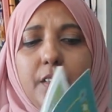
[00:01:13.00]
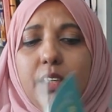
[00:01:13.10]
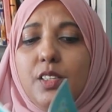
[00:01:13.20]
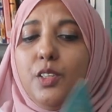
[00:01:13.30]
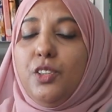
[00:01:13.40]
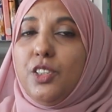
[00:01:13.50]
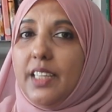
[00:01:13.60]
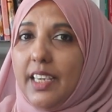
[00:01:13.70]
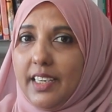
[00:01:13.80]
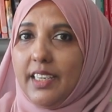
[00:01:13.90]
So
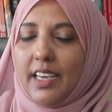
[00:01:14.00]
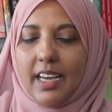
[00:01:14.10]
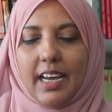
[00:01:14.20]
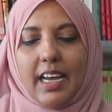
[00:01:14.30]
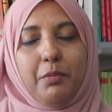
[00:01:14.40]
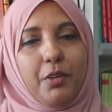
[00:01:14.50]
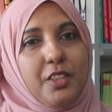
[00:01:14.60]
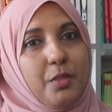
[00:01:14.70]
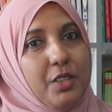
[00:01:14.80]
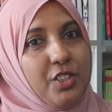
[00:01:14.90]
today I'm going
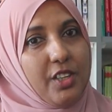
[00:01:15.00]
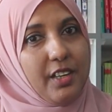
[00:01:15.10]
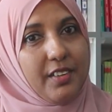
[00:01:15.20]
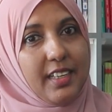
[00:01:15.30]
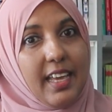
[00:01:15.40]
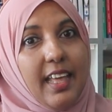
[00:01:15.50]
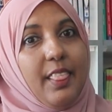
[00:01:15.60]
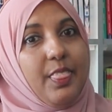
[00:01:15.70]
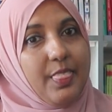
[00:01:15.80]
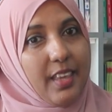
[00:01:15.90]
to be sharing
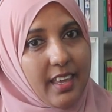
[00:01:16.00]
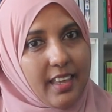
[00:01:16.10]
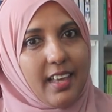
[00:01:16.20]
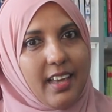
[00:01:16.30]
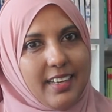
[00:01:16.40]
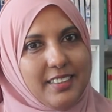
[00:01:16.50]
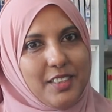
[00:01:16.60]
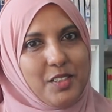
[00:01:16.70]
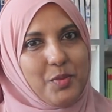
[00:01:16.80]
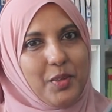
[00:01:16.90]
their
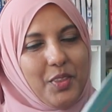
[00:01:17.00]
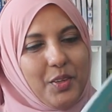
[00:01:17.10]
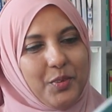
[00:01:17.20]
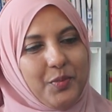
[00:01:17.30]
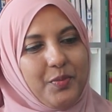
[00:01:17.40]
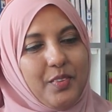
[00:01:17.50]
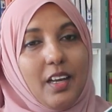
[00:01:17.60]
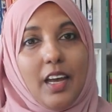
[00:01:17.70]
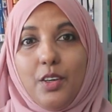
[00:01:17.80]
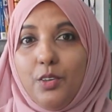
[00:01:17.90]
ideas with you.
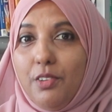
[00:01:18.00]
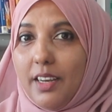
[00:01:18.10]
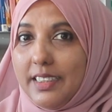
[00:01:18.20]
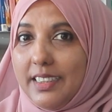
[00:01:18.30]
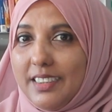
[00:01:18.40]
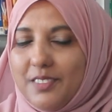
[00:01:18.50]
Are you ready?